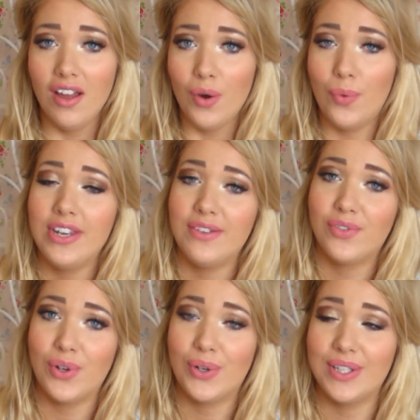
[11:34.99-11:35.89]
when you've
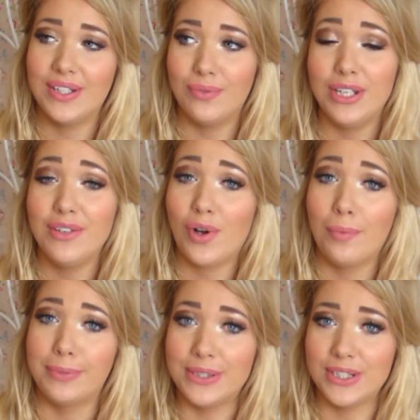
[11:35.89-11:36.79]
got
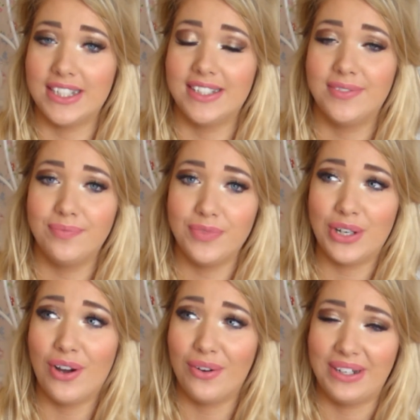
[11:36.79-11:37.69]
a budget, you
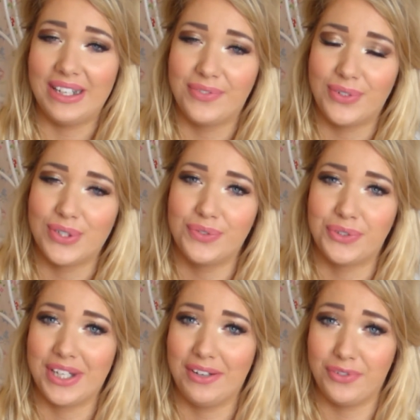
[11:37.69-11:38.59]
can't really afford to
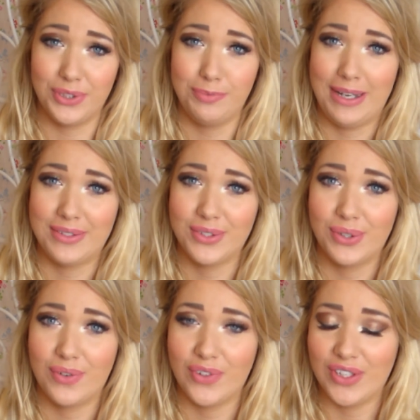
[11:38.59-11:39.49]
fork out £40 on
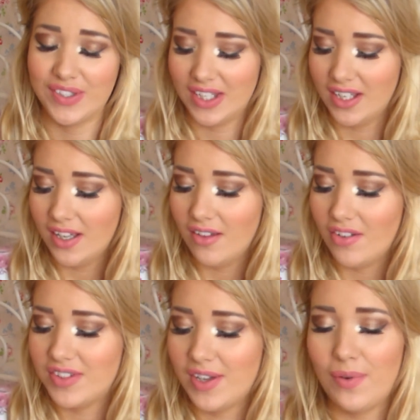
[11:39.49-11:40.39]
Converse.
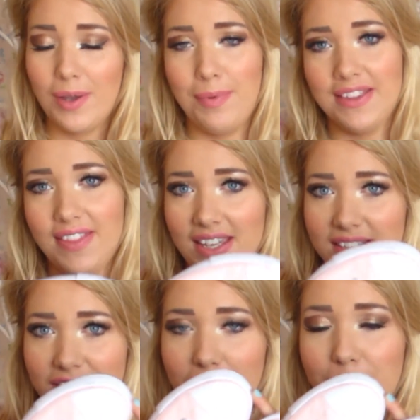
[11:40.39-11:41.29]
So I picked
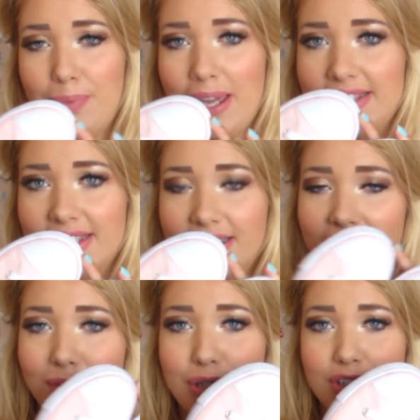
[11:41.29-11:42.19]
these up.
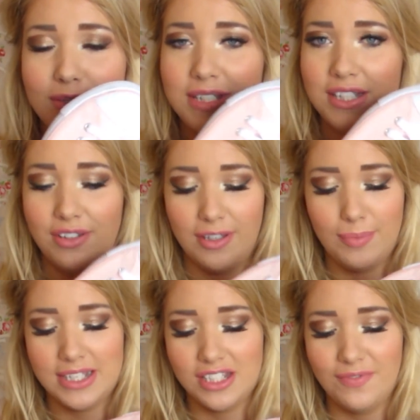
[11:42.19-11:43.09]
Basically what drew me to
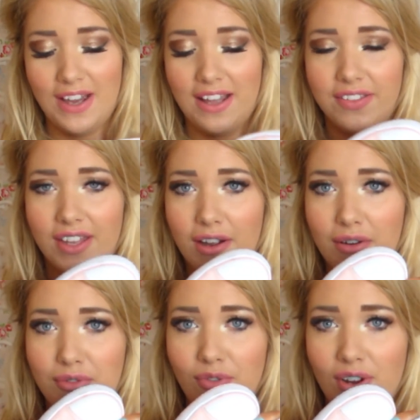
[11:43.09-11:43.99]
them is the fact
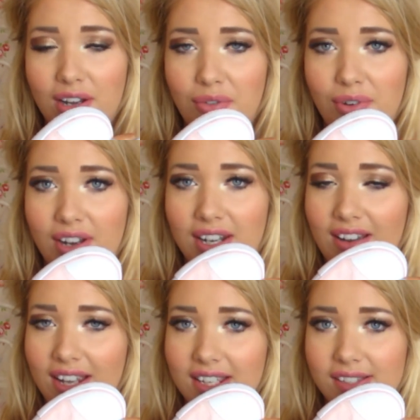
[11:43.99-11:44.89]
they're really, really
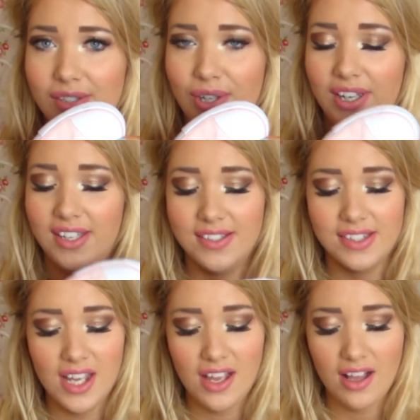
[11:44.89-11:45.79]
nice
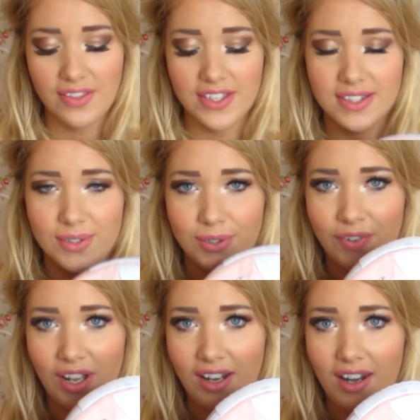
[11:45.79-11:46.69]
colours. That's sort
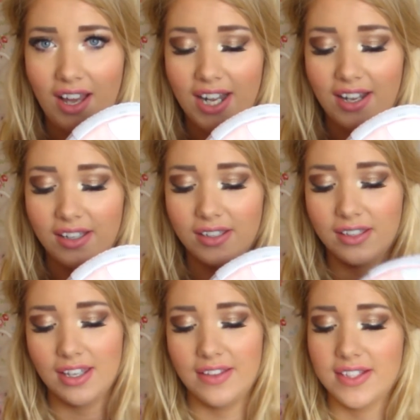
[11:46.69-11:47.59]
of
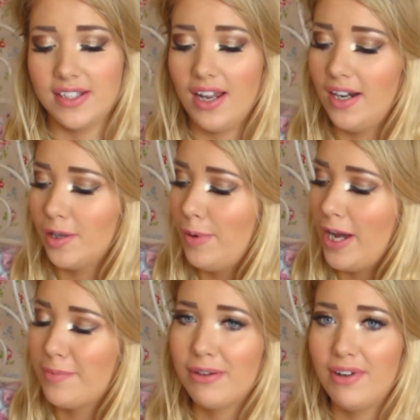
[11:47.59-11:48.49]
lilac, and there's lilac
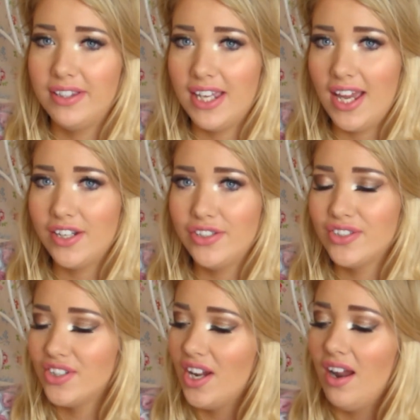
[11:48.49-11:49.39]
piping around the
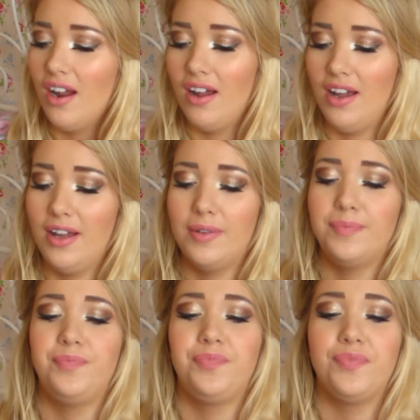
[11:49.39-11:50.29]
edge.
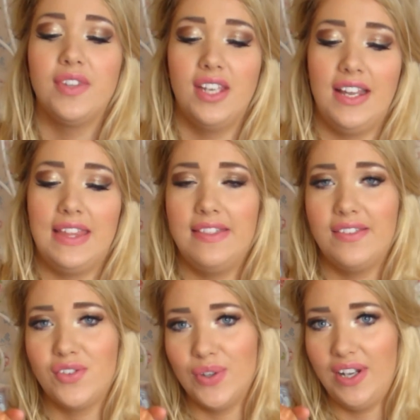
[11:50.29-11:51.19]
And then
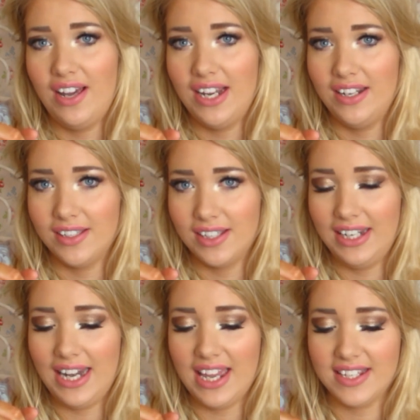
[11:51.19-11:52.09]
they've got the lilac
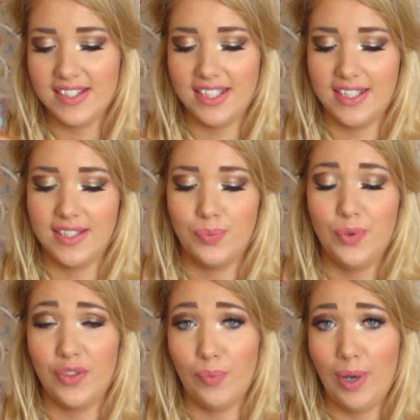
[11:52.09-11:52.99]
laces
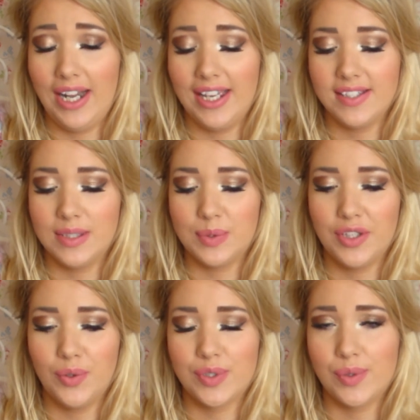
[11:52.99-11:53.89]
with the white laces, which I
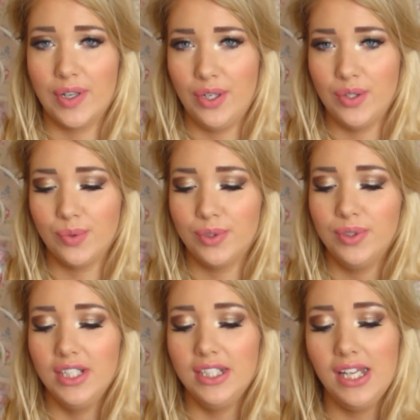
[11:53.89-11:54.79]
thought was quite unusual.
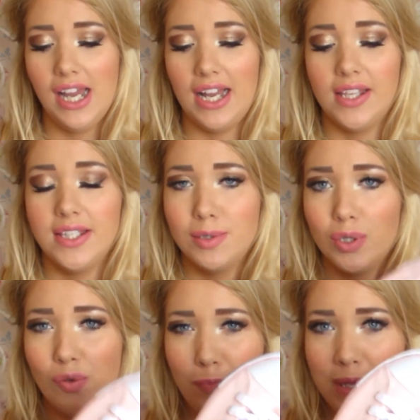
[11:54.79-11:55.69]
And then this
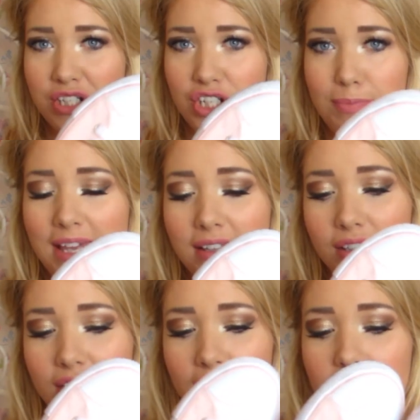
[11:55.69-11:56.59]
sort of peachy pink
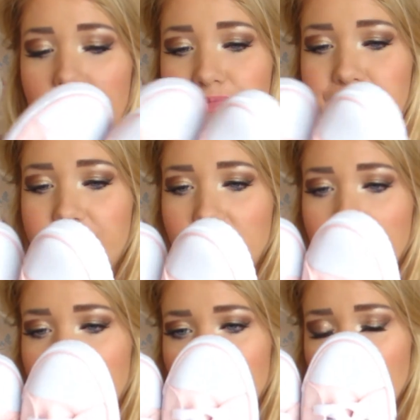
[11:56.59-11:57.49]
colour.
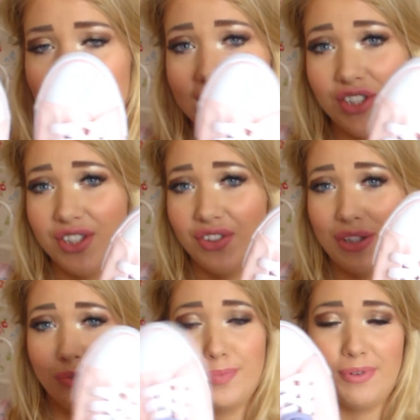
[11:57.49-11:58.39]
I just thought
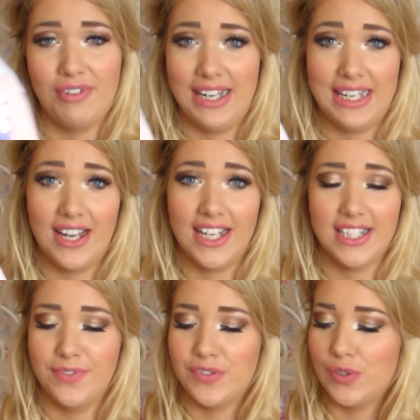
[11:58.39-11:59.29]
these would be really
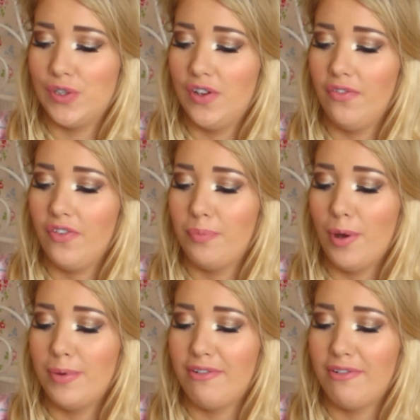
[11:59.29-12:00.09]
nice for sort of bombing